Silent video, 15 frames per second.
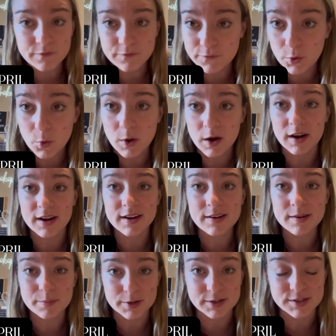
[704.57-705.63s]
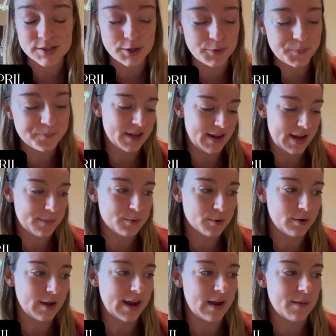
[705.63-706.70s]
for book 2. In
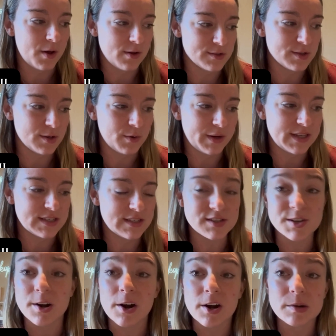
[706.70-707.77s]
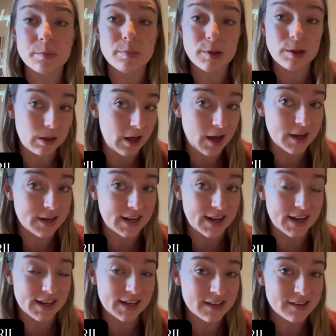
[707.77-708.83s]
April, I am also going to start
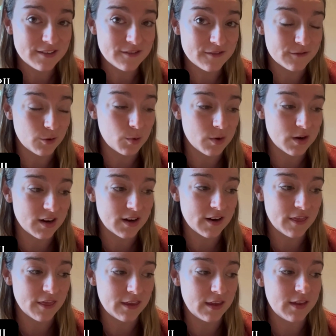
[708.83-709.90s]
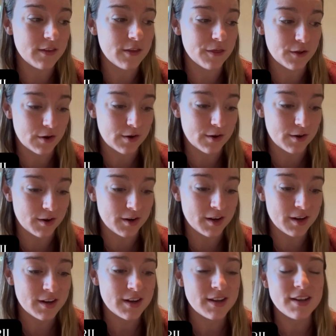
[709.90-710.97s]
plotting for the
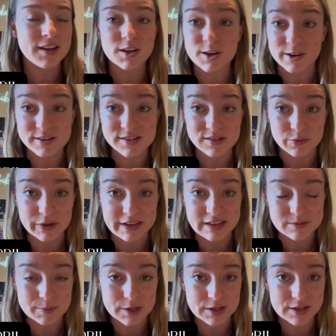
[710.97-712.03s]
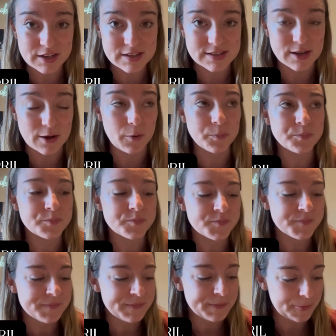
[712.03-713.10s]
3rd Curse of Wings book. So
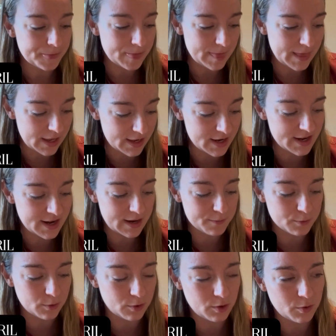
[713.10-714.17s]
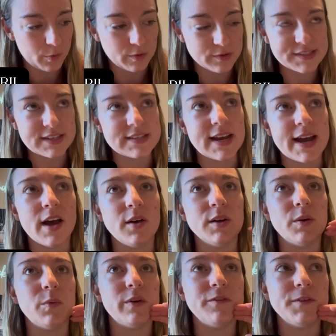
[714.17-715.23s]
in April, we'll sit
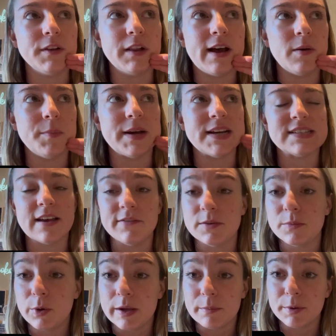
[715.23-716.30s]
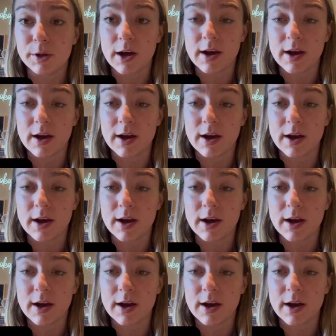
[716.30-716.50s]
down, we'll fill out my 7-point